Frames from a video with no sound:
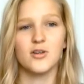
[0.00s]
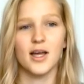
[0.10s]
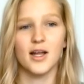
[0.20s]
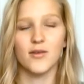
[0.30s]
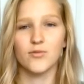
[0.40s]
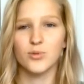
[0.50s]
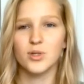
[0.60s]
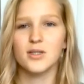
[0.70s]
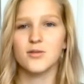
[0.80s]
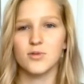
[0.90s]
and I've
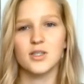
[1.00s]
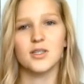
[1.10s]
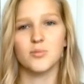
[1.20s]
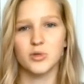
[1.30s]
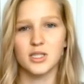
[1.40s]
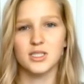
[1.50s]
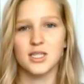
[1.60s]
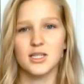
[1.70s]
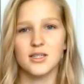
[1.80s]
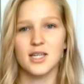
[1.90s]
really, really
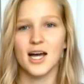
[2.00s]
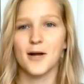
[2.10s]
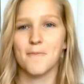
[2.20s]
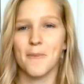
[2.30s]
appreciated that.